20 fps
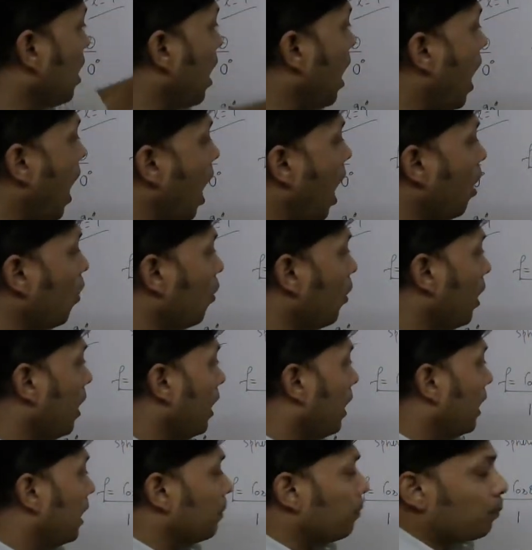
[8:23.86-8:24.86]
how
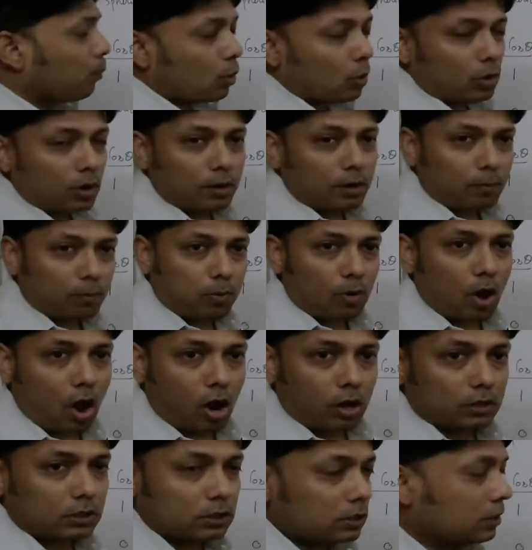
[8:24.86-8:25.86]
a polar
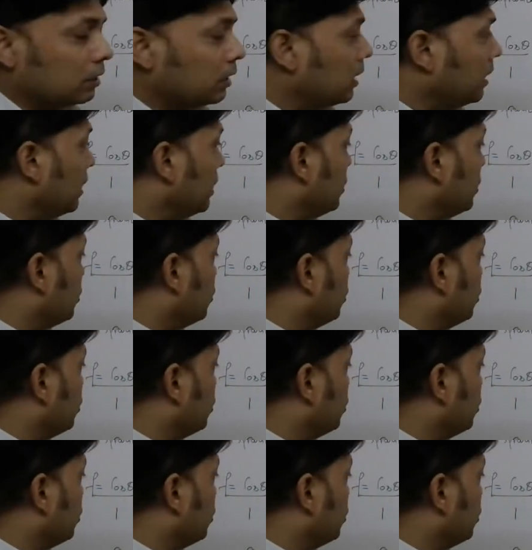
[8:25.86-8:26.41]
plot is